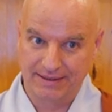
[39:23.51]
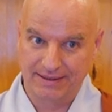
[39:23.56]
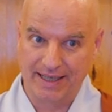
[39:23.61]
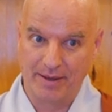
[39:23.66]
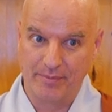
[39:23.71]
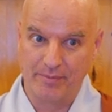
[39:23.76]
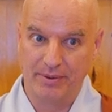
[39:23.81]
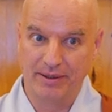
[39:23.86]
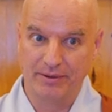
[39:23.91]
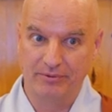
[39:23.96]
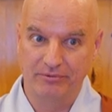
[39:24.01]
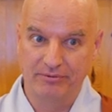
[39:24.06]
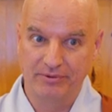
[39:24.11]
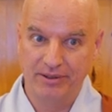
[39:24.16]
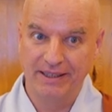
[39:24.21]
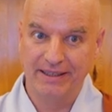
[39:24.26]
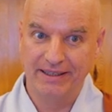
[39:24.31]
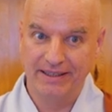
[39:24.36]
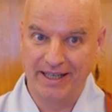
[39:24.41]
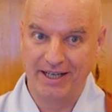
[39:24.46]
can be
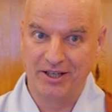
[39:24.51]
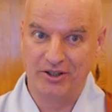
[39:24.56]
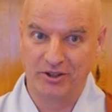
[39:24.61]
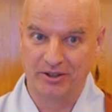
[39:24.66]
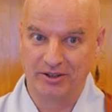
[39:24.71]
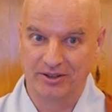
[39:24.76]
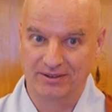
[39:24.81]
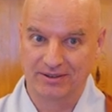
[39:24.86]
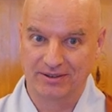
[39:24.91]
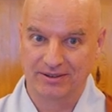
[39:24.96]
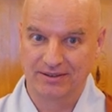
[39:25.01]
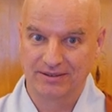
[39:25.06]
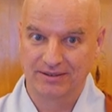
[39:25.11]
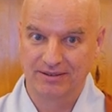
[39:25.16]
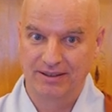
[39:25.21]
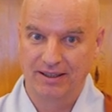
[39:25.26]
really dangerous.